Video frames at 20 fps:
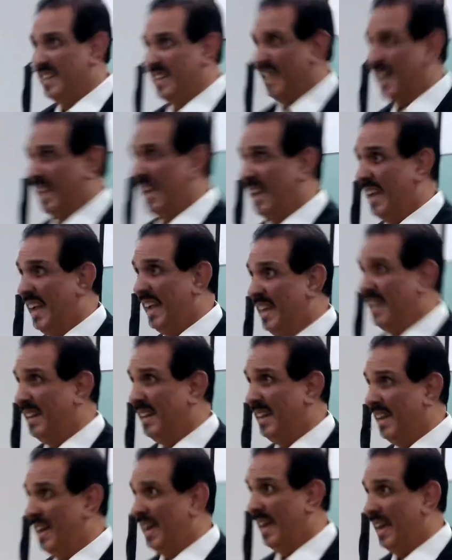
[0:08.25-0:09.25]
And
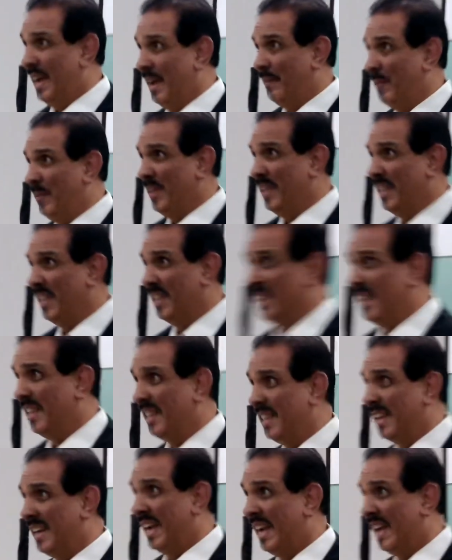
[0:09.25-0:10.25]
I really think that
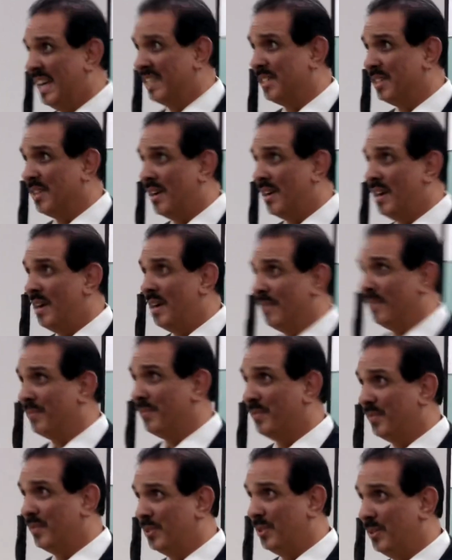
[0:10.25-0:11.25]
hats off
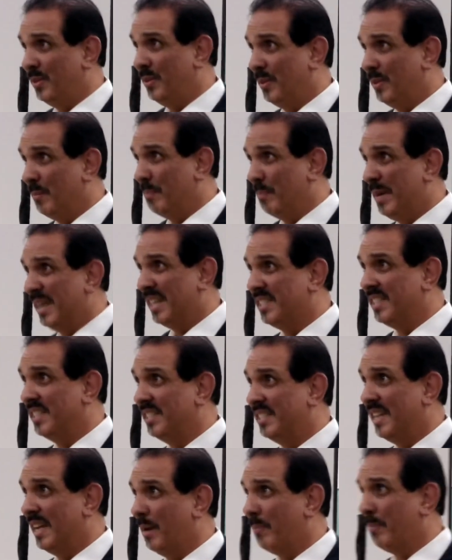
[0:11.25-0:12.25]
to the Best in
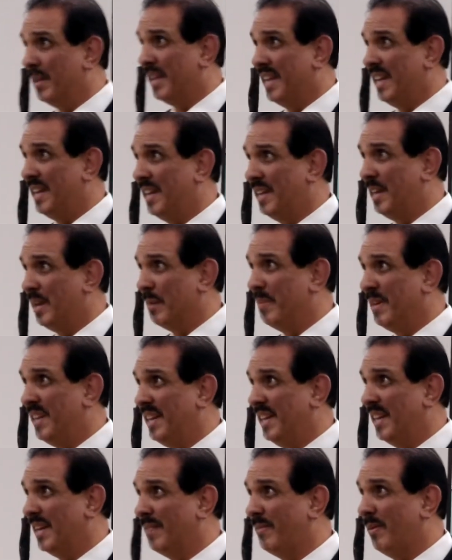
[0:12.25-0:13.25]
Tech Planning Committee
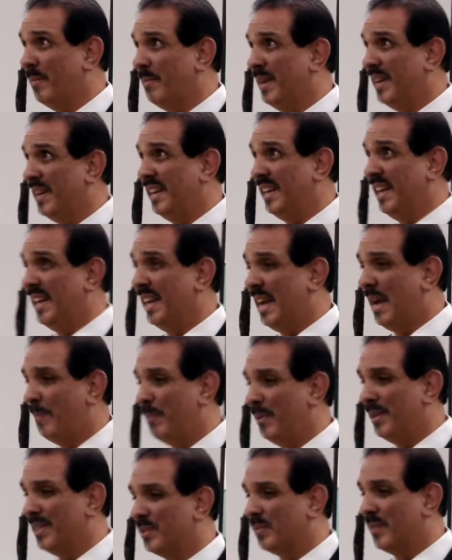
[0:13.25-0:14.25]
and everybody, and Apple
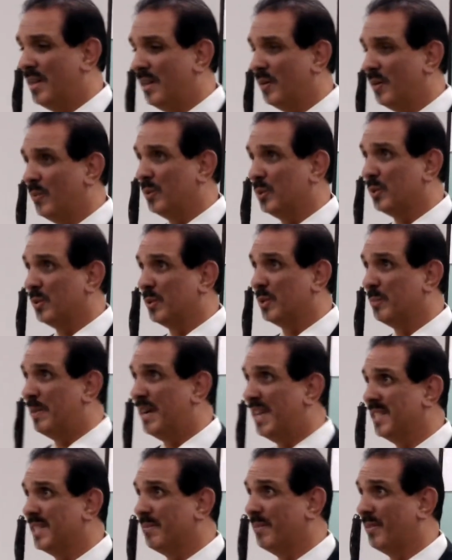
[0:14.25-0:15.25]
as well, who was
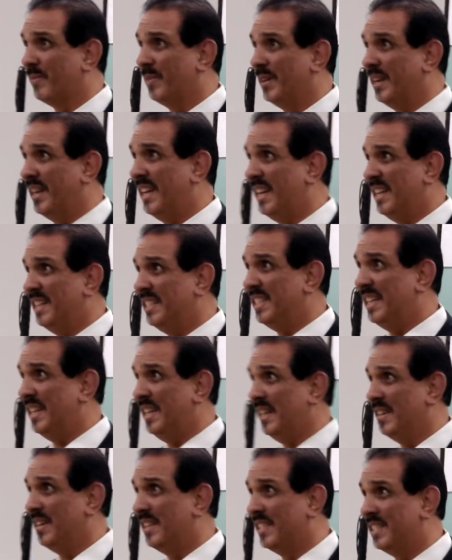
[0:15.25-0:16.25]
responsible for getting Dean
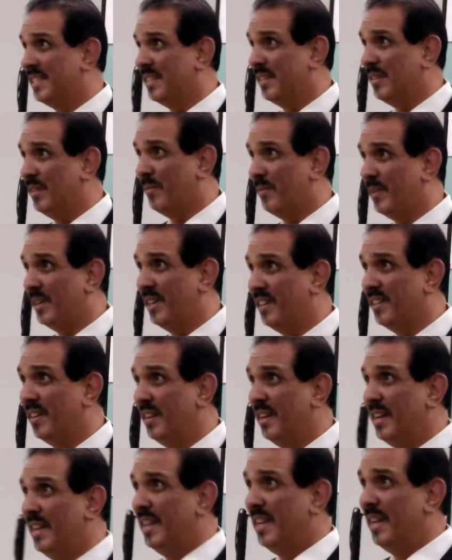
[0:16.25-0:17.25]
Hudson over here.
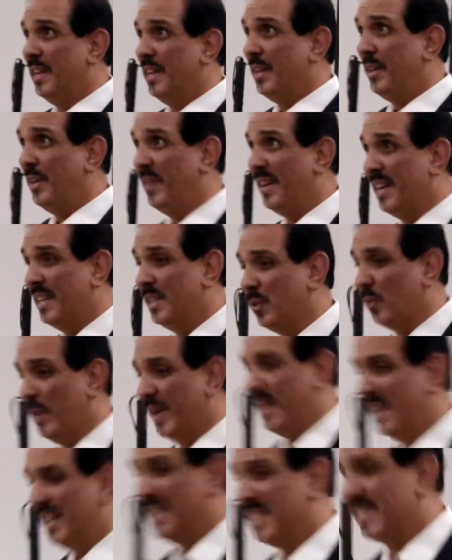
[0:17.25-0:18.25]
You guys
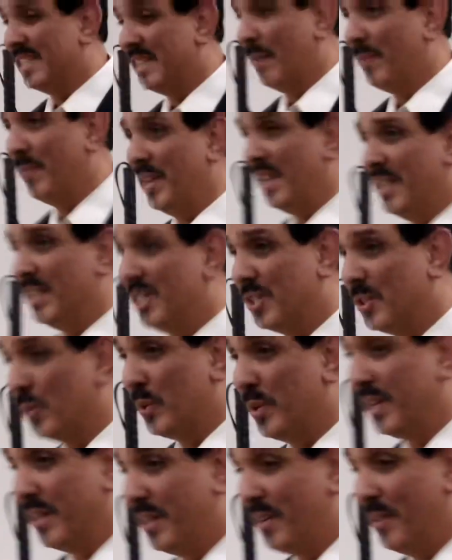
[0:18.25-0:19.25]
witnessed something
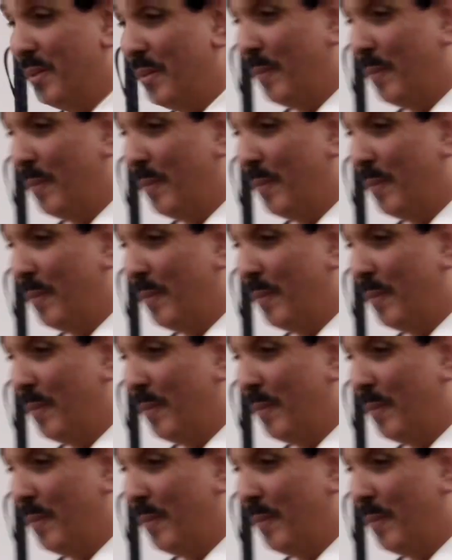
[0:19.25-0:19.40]
historical.